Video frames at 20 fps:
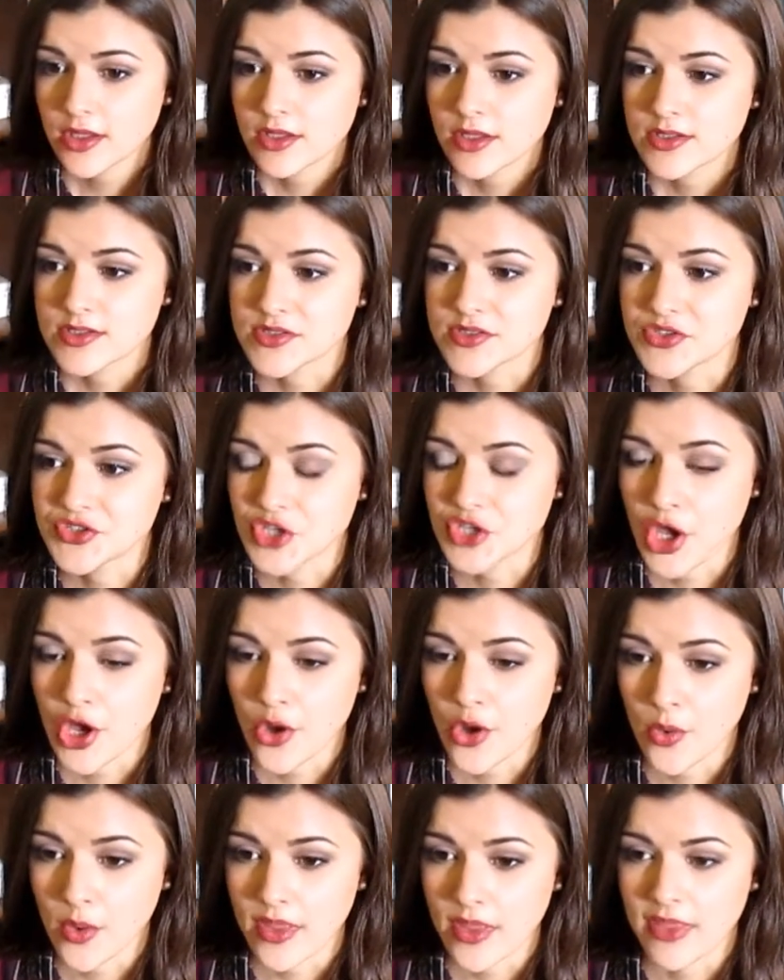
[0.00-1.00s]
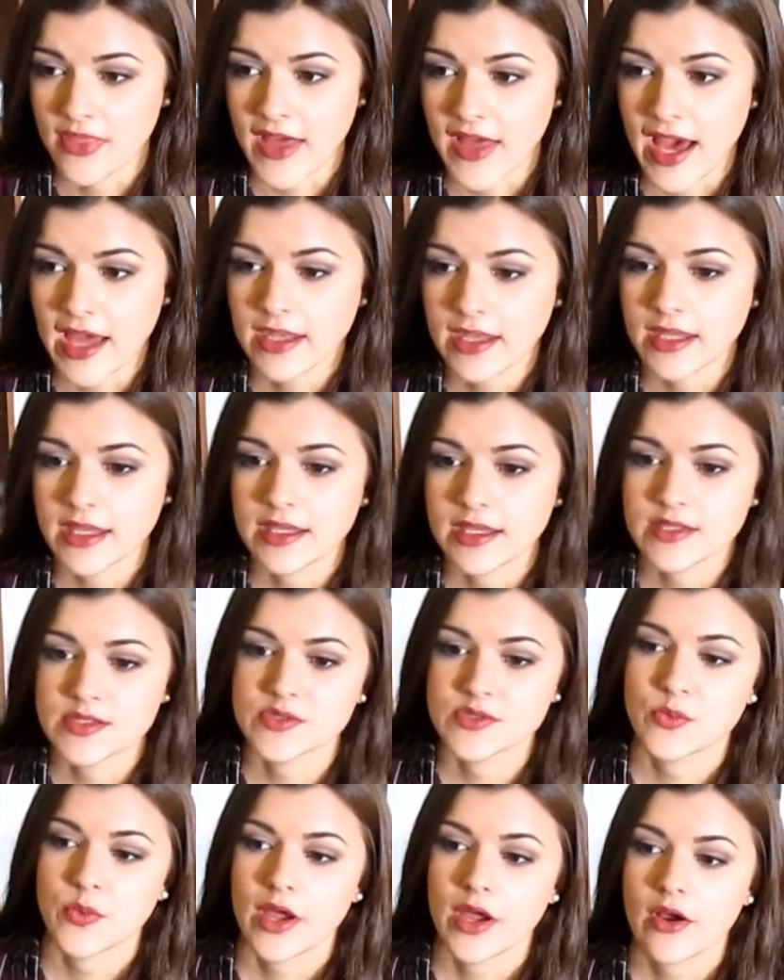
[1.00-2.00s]
So that
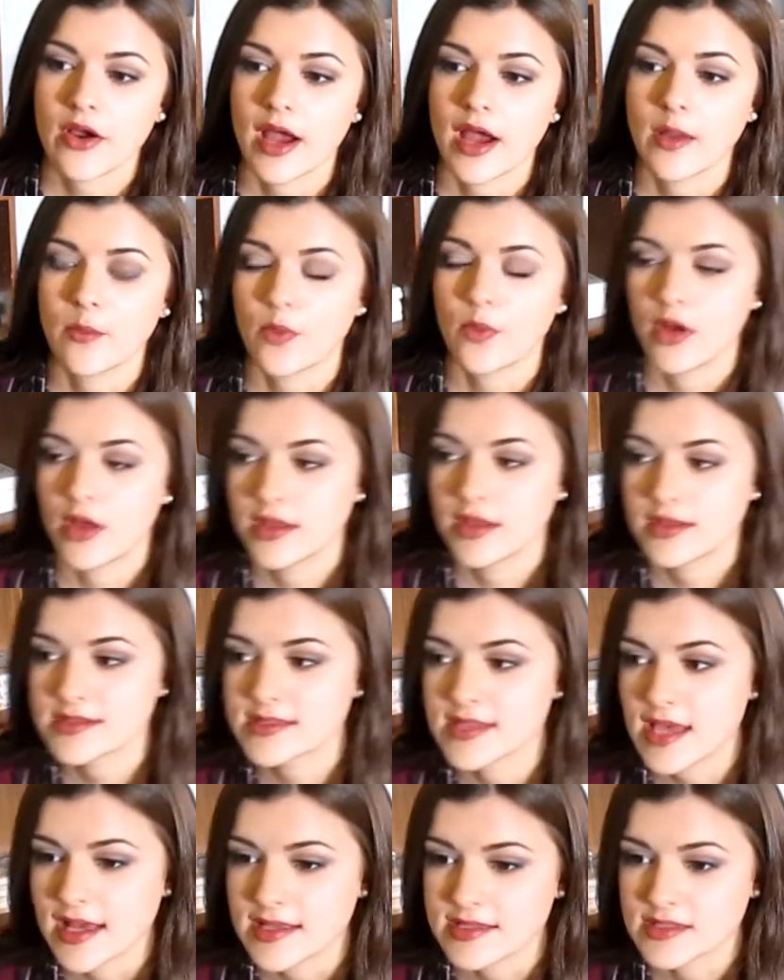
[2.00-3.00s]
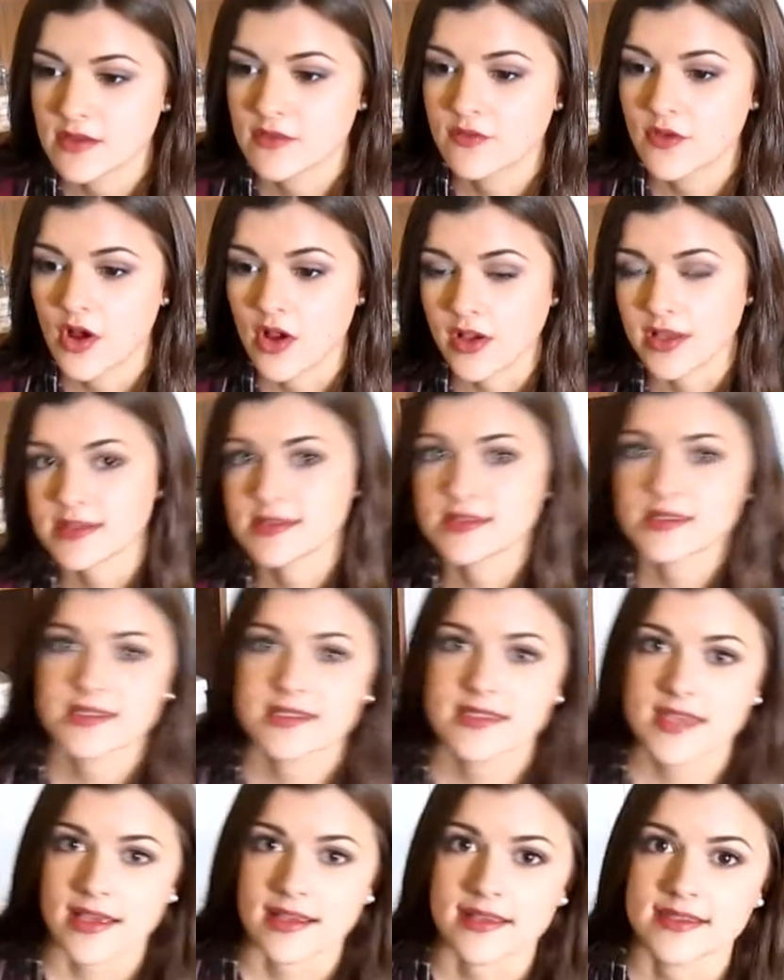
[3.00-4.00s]
is where I was as of August
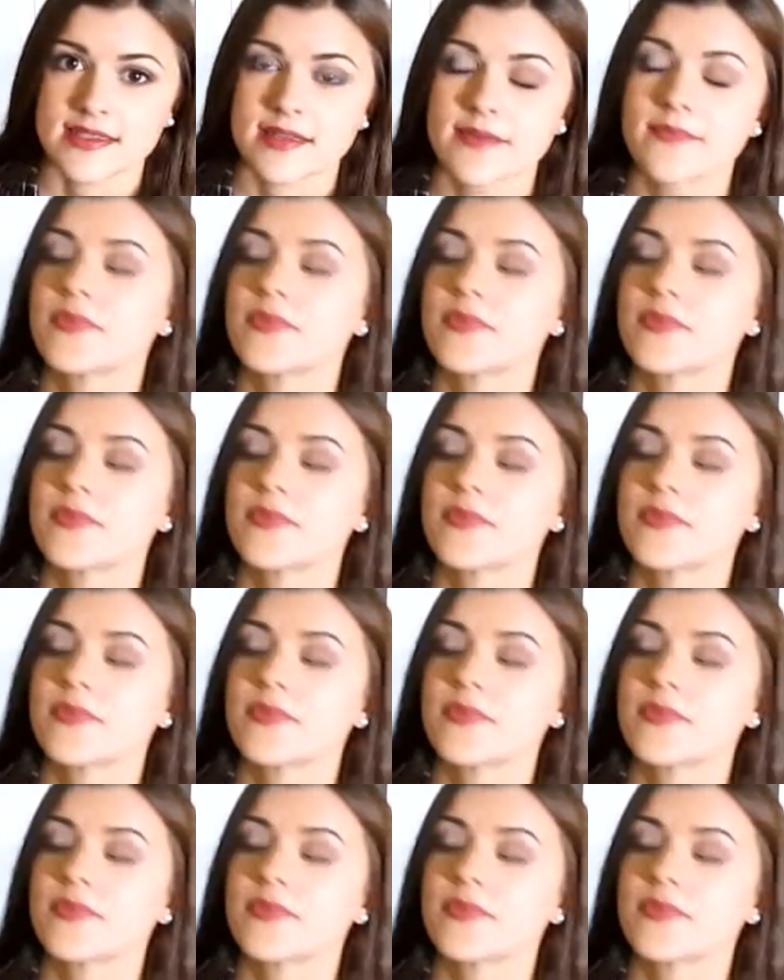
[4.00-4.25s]
6th.